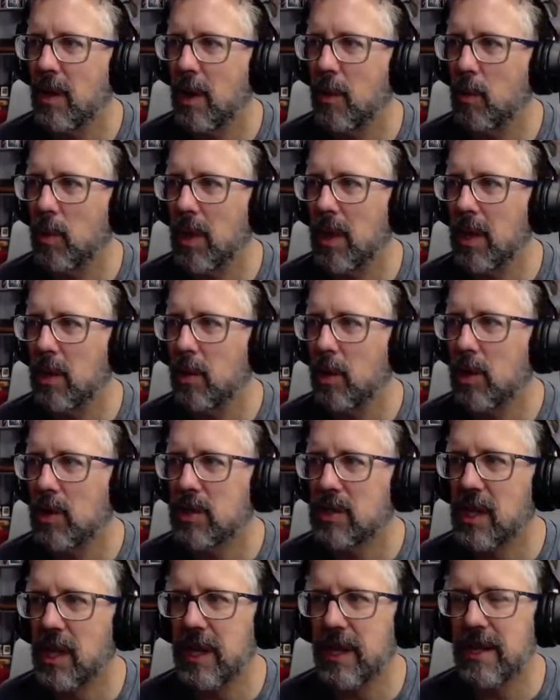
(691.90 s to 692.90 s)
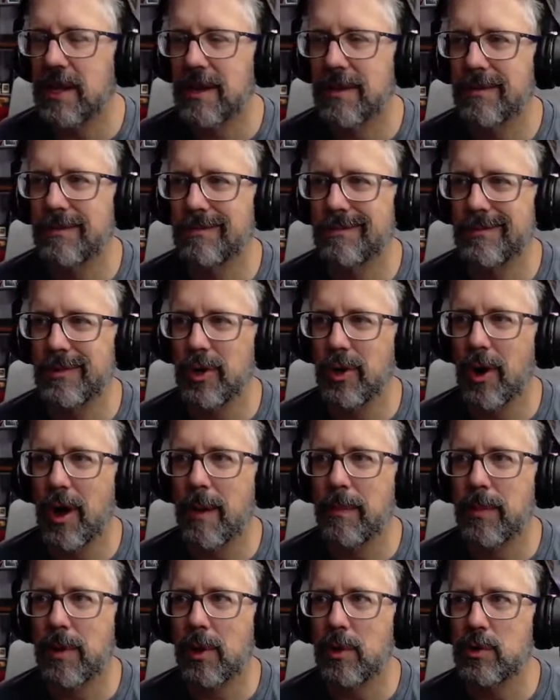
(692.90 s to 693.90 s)
really looks like you're
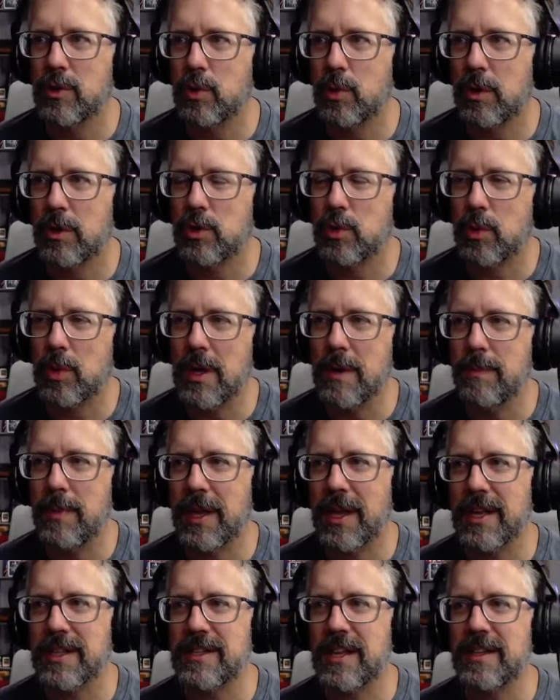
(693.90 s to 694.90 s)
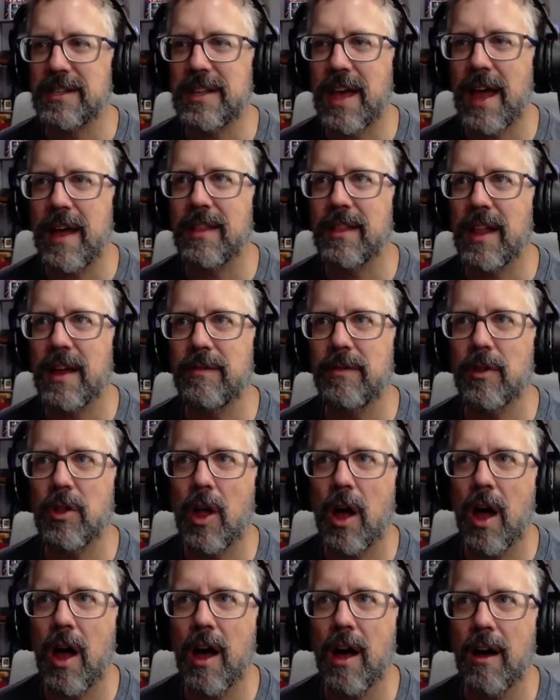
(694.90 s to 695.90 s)
up close to a tree, because it's that
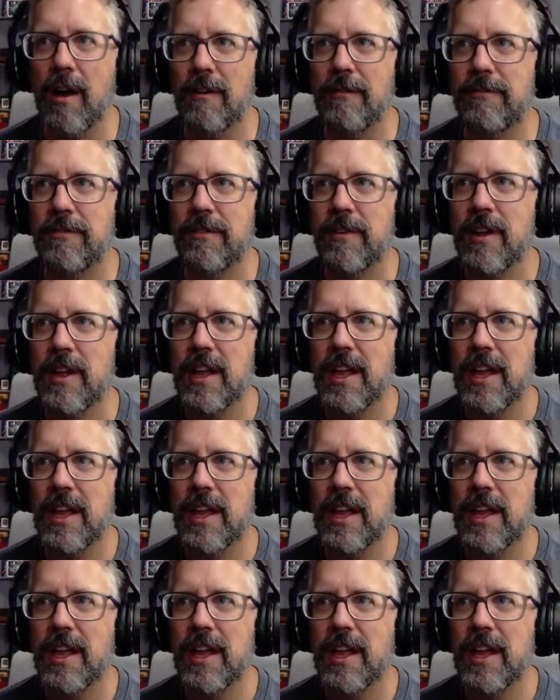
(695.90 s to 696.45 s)
level of